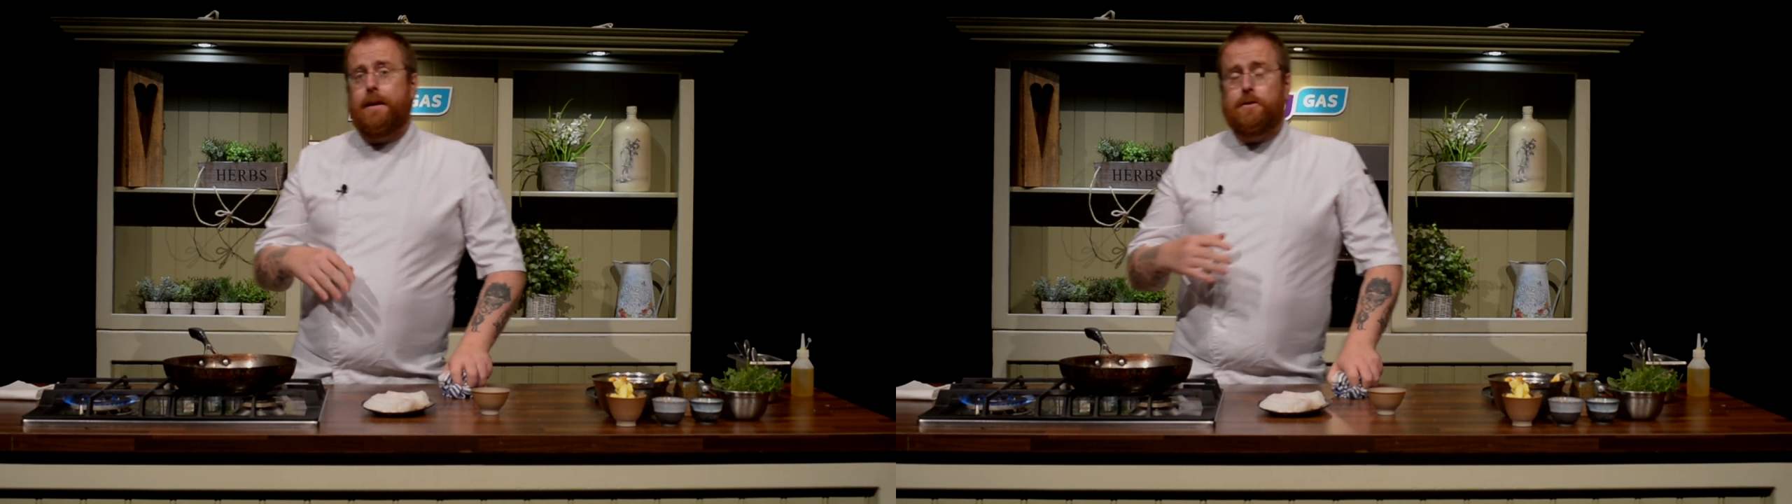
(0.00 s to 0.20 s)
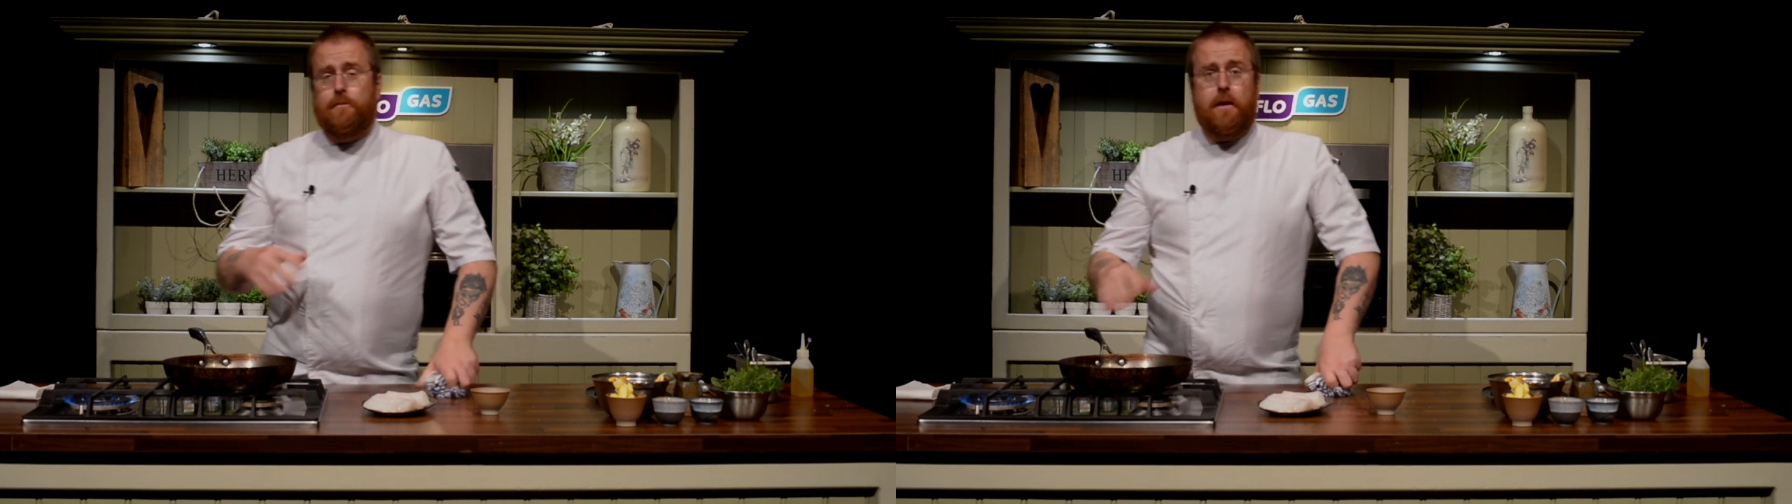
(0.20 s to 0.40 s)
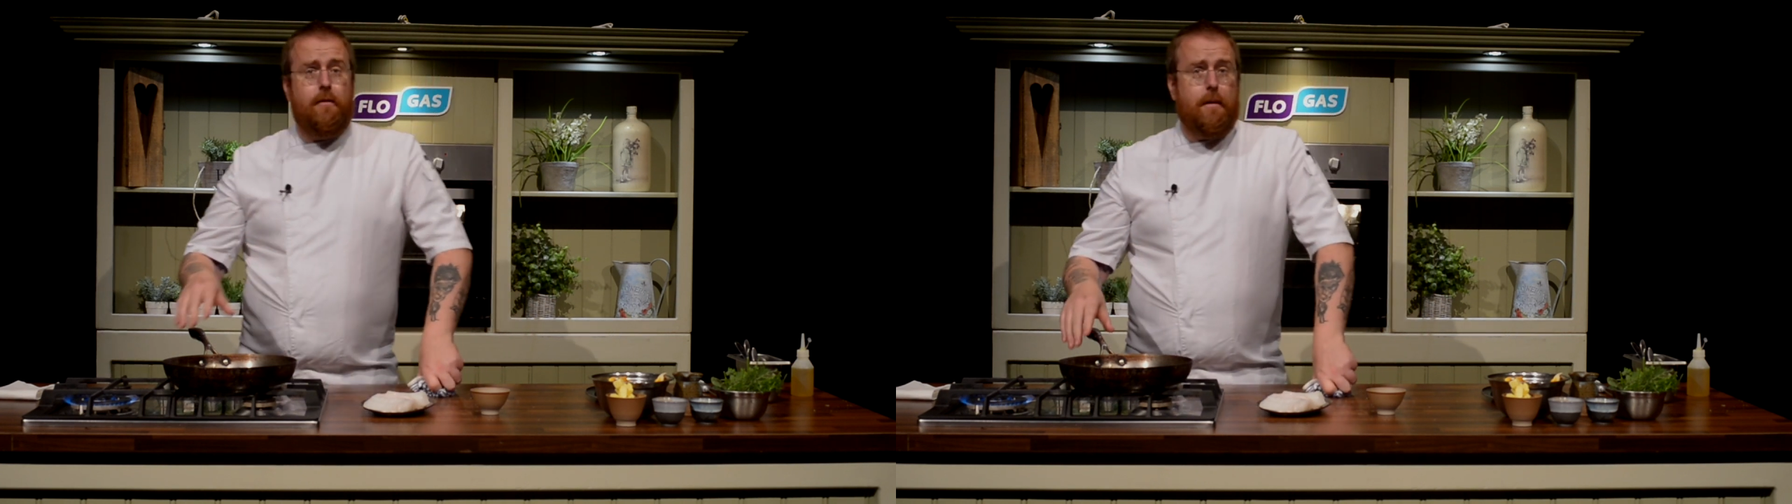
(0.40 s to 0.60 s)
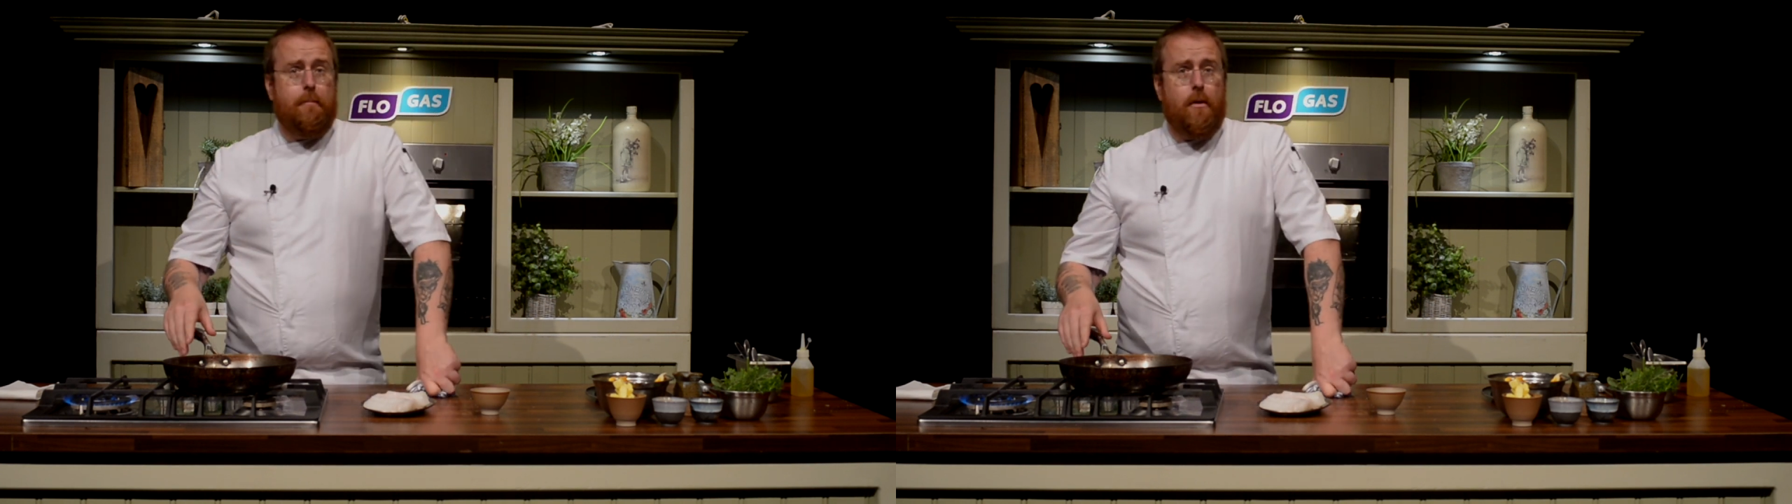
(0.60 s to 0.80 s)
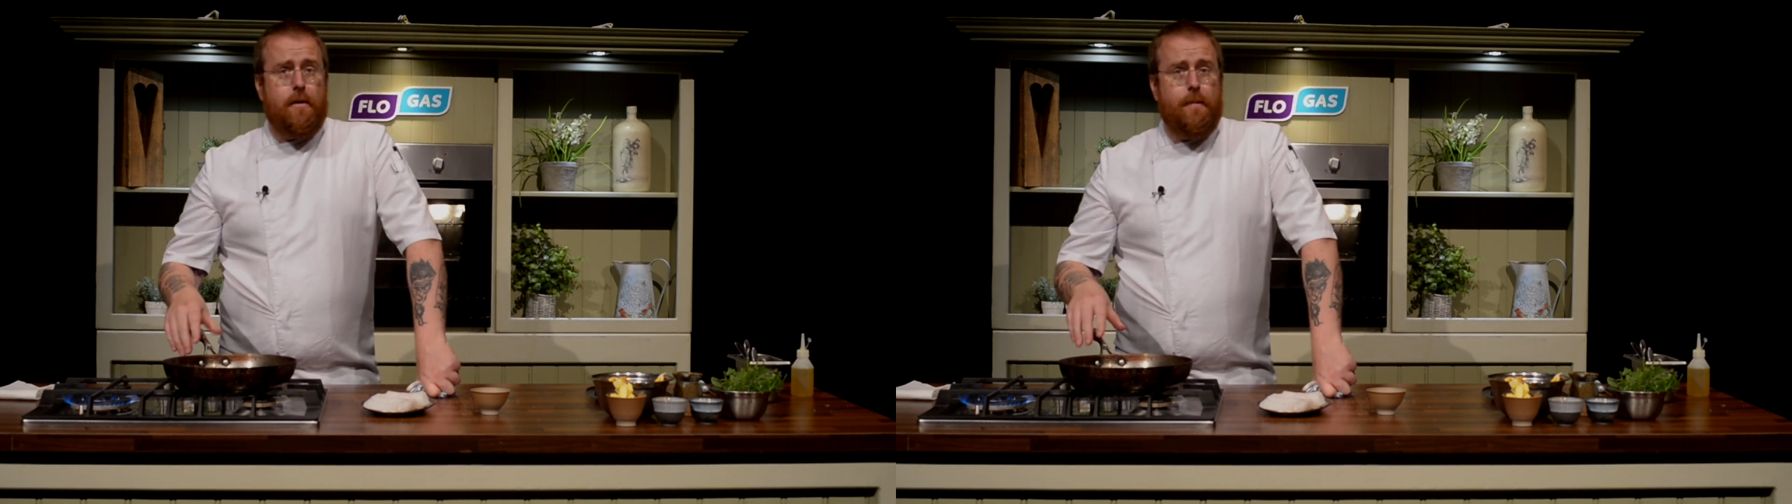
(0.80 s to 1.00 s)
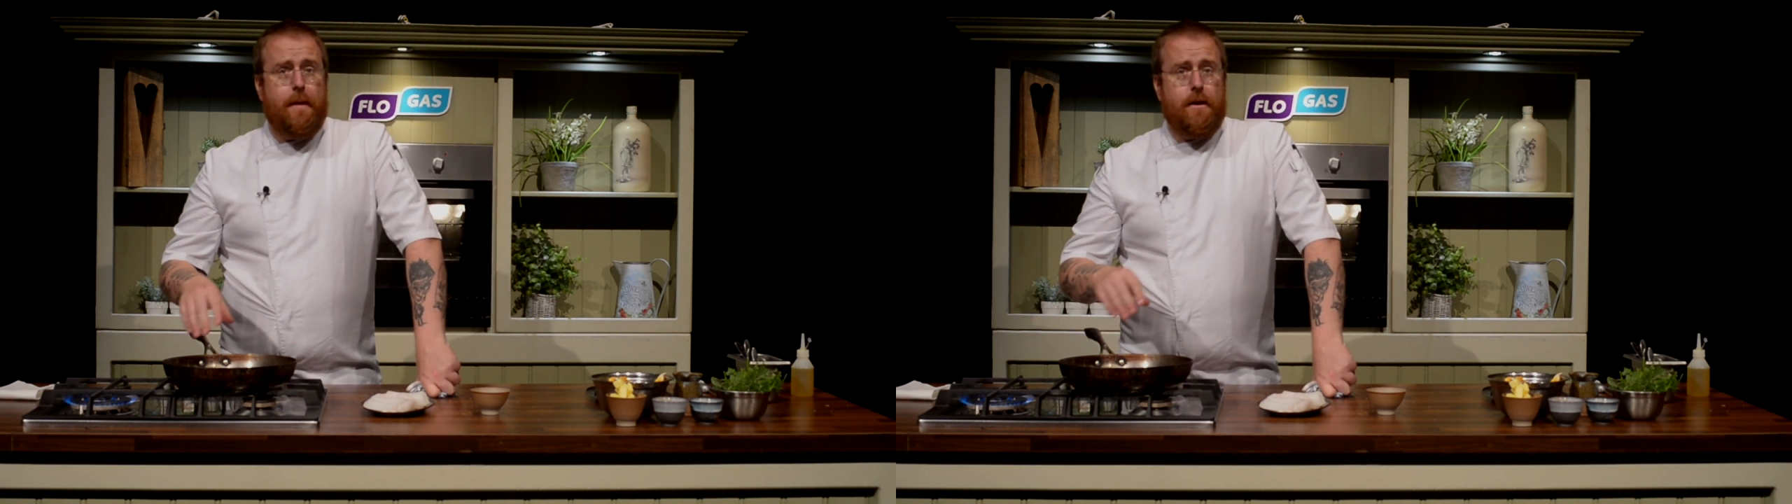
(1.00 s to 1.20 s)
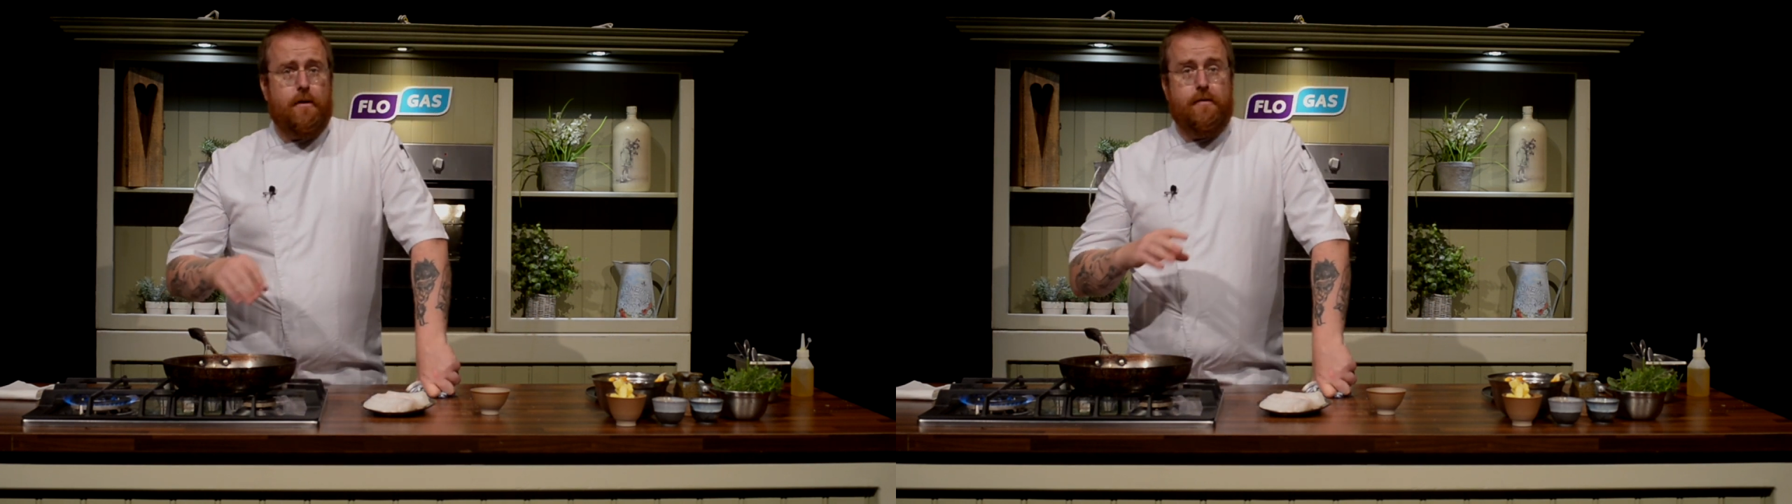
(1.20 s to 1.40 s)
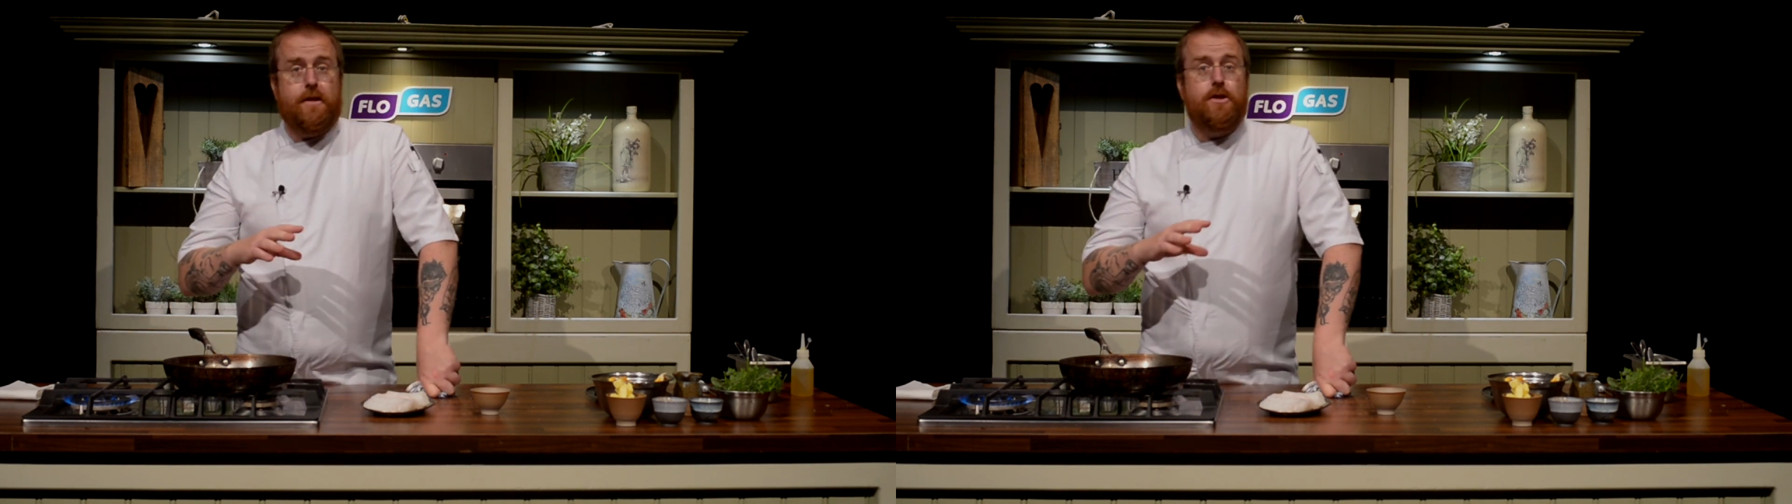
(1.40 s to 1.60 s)
it's really, really important that
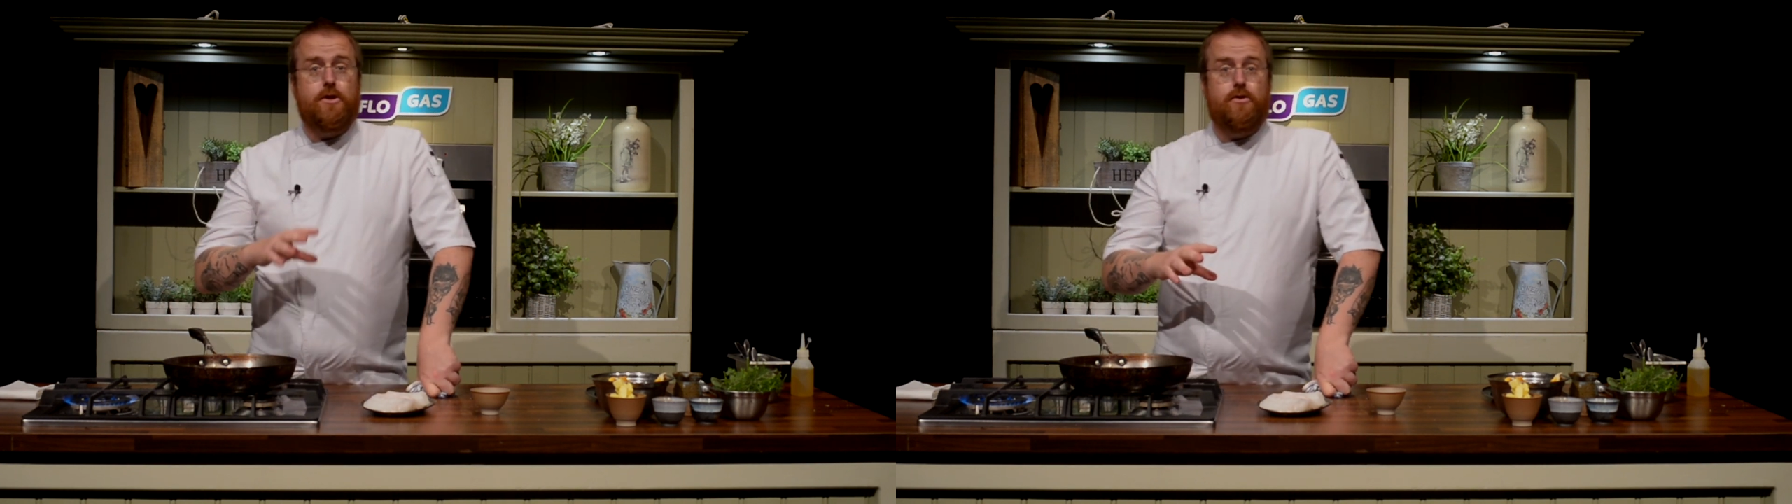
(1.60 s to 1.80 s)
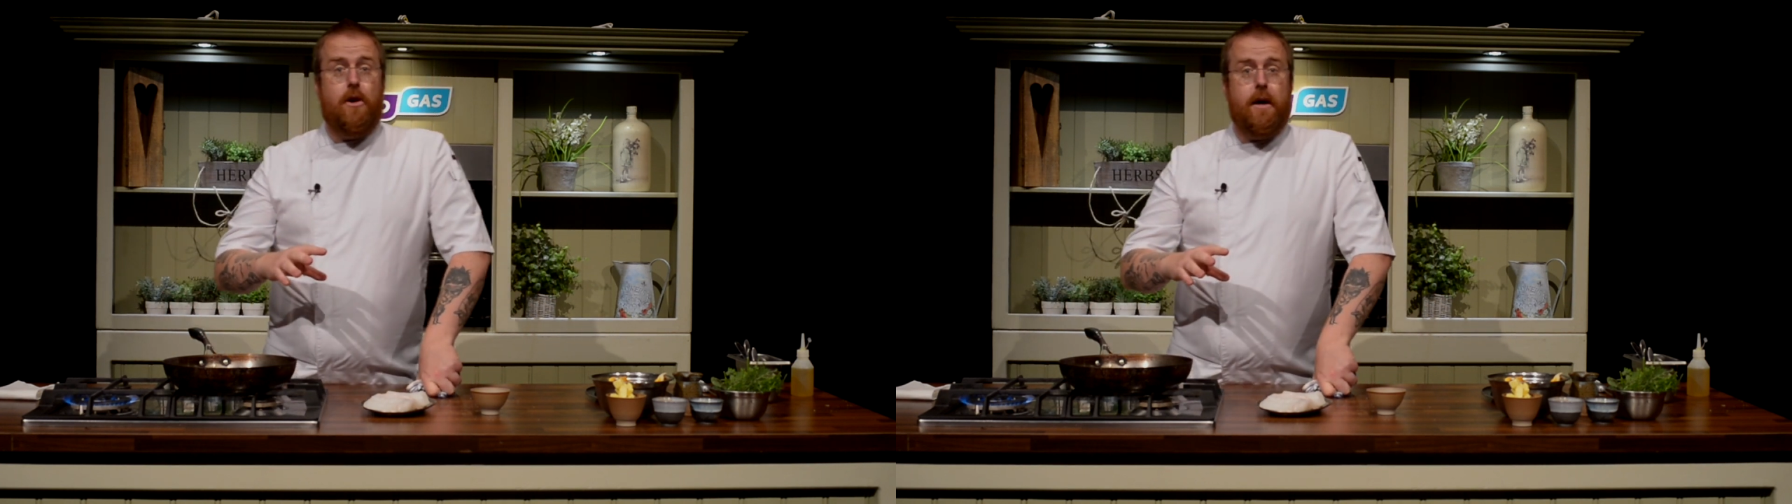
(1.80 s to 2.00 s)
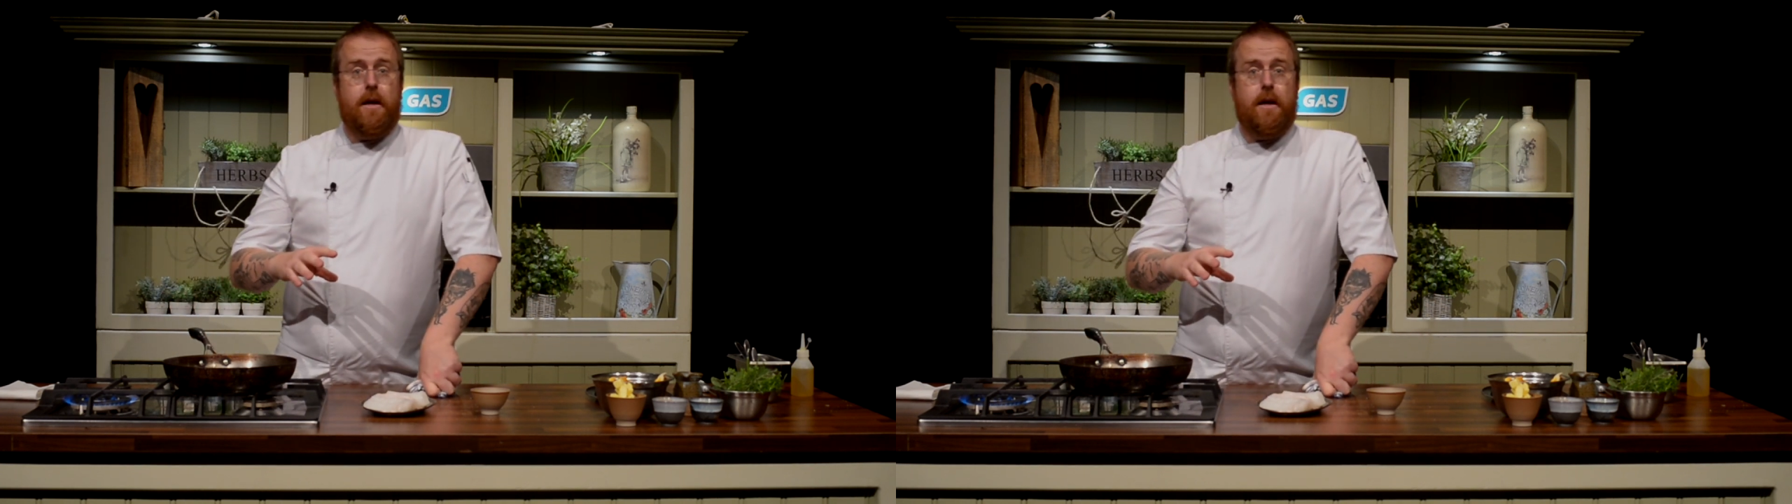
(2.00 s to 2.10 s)
your fish is dry.